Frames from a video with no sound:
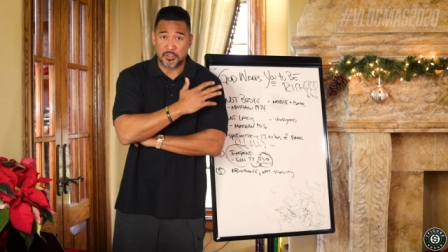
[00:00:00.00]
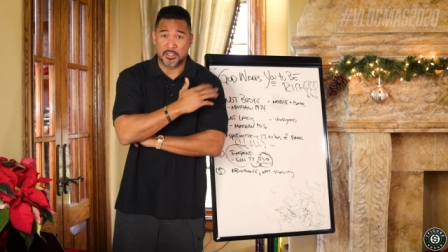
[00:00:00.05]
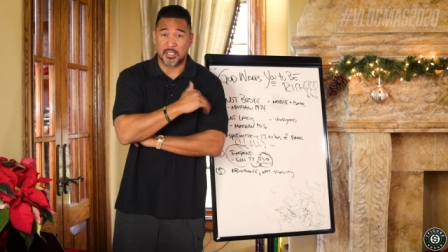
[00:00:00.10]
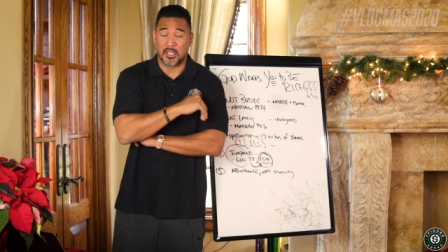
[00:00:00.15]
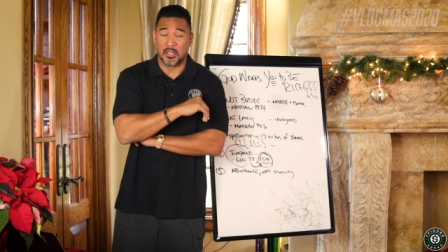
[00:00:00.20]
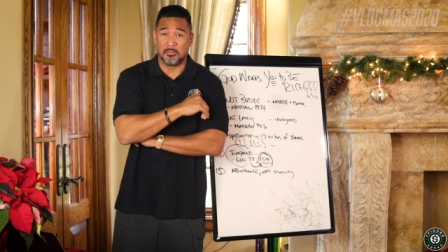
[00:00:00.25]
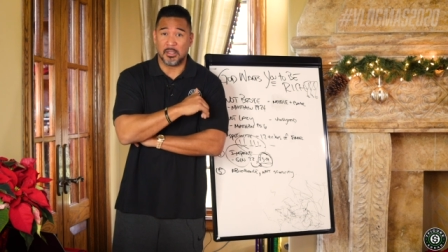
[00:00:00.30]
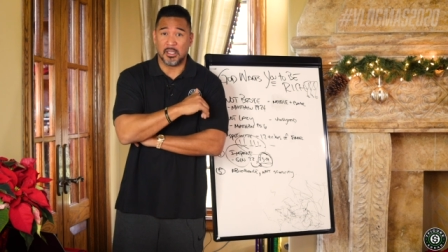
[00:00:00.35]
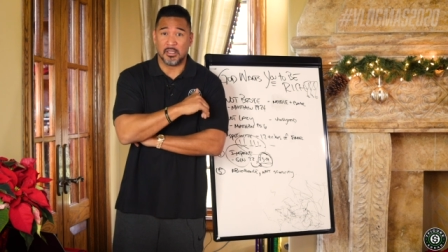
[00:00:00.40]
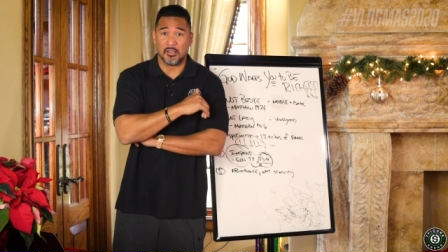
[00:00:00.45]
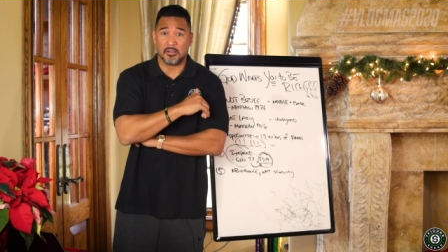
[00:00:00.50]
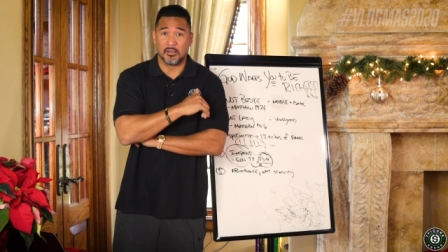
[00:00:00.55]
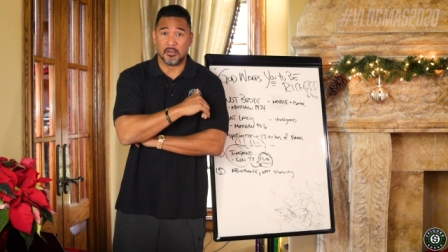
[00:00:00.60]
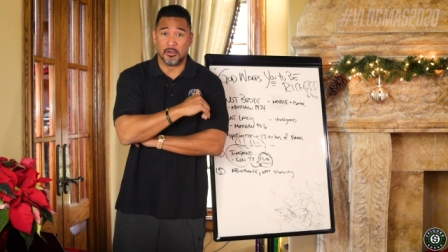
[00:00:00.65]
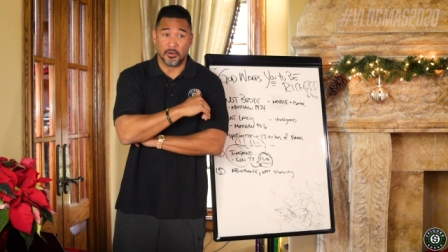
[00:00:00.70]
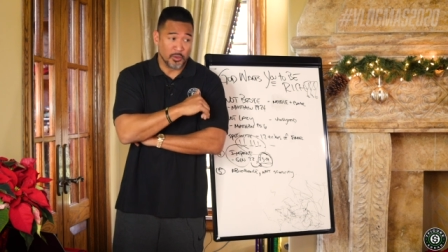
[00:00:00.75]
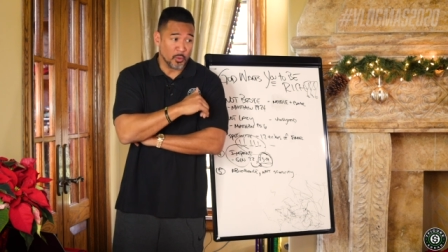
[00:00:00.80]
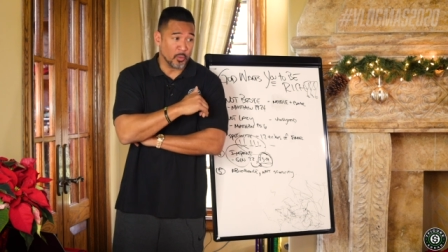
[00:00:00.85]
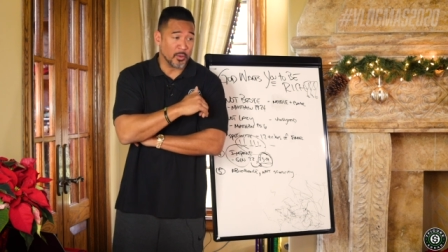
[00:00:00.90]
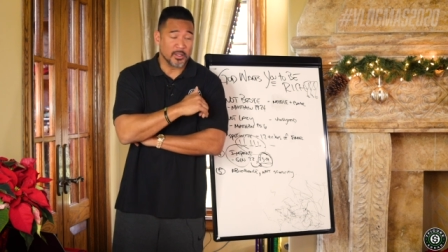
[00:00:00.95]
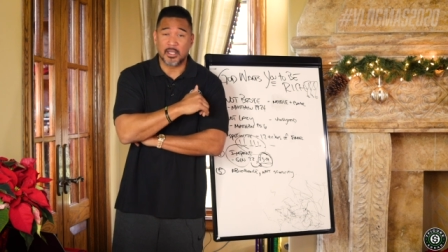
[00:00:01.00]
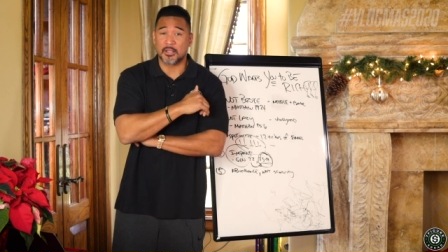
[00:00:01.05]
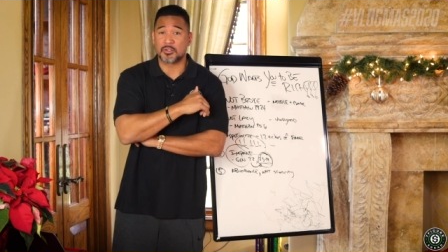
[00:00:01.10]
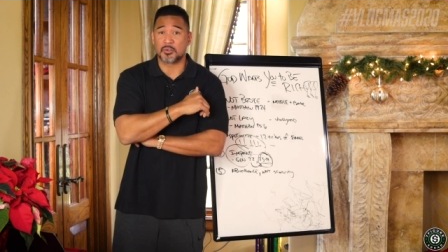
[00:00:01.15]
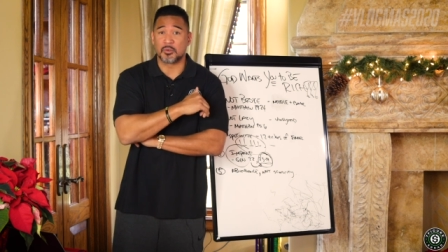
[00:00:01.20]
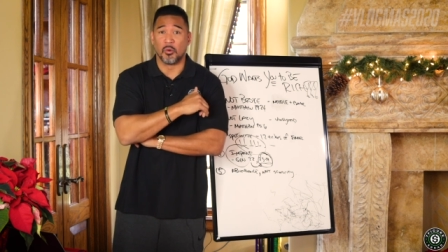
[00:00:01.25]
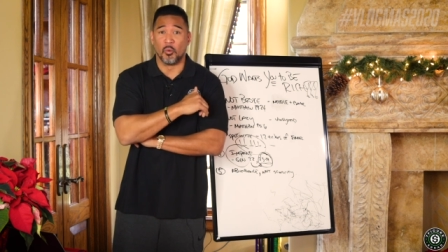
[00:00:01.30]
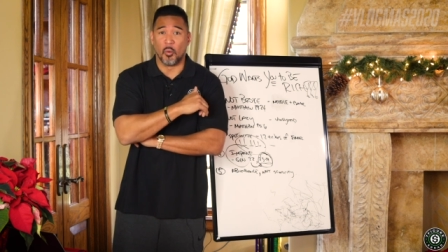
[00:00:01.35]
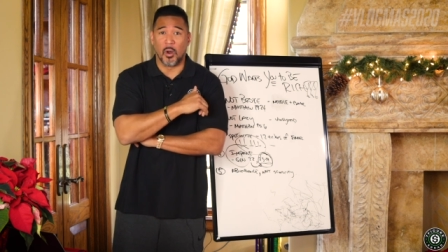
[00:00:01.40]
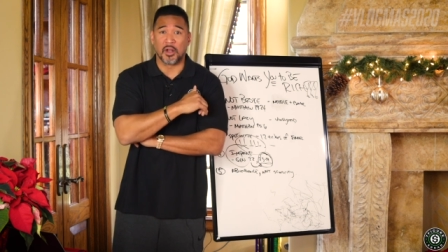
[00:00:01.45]
You tell me. You're the one
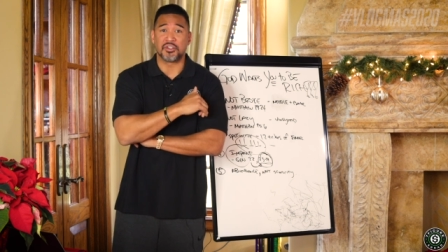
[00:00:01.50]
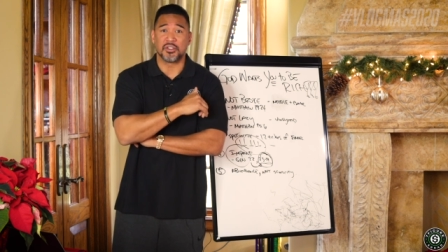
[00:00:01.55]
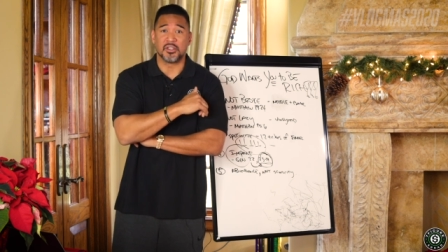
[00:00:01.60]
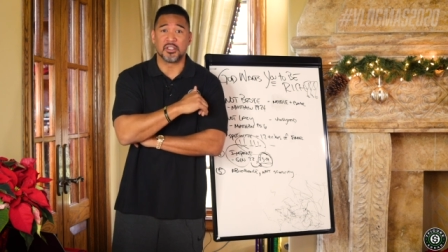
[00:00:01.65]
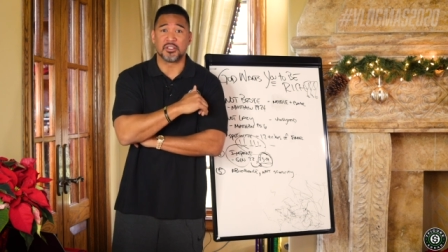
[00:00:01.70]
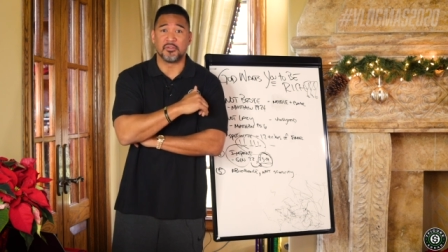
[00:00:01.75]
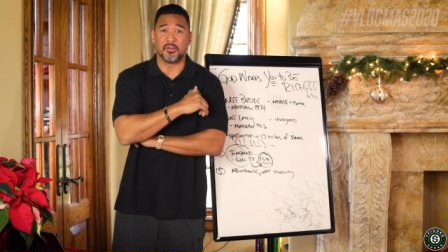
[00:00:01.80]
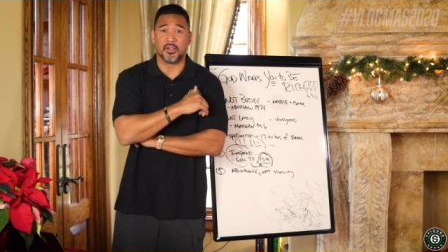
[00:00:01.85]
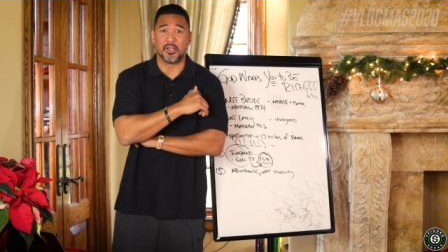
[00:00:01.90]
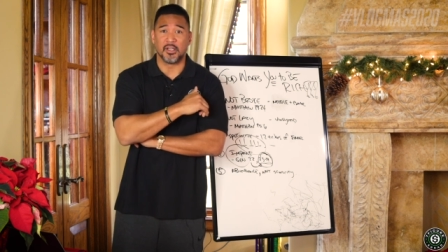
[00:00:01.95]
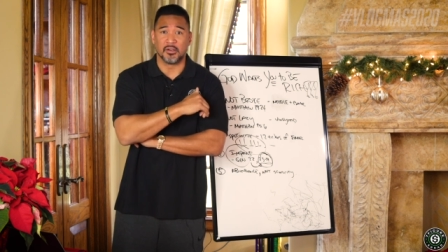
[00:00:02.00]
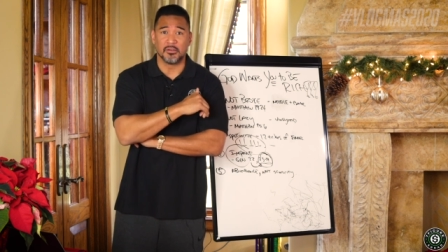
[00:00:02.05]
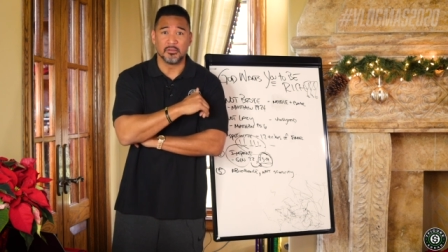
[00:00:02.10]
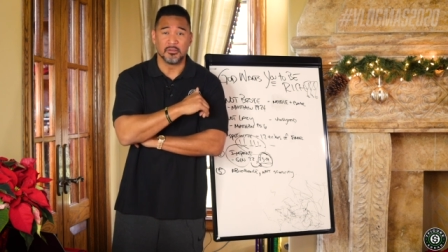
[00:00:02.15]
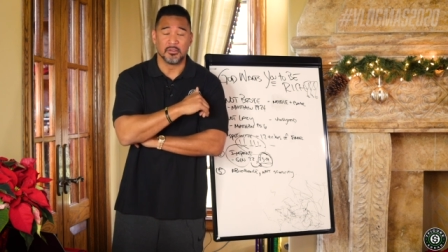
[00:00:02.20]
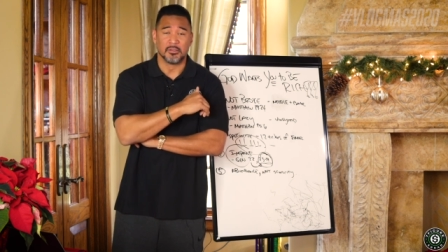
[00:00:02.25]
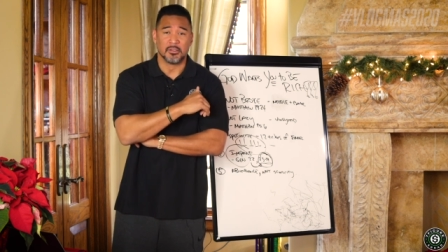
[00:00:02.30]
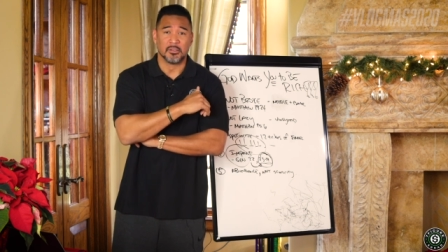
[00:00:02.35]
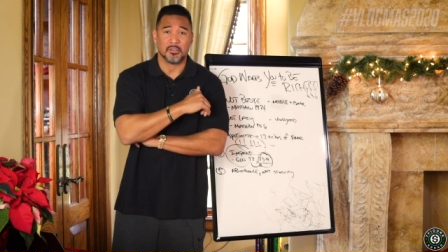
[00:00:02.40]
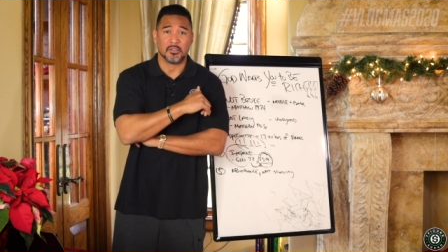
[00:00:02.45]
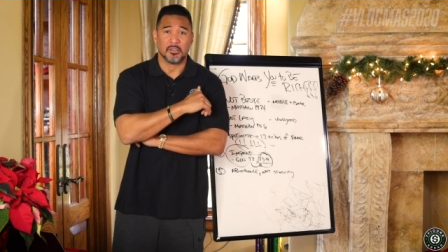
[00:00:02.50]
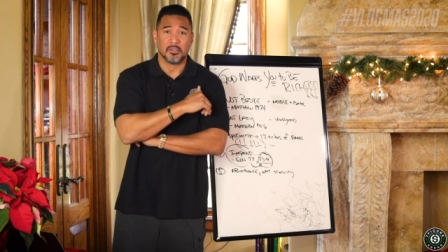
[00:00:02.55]
that's watching this video.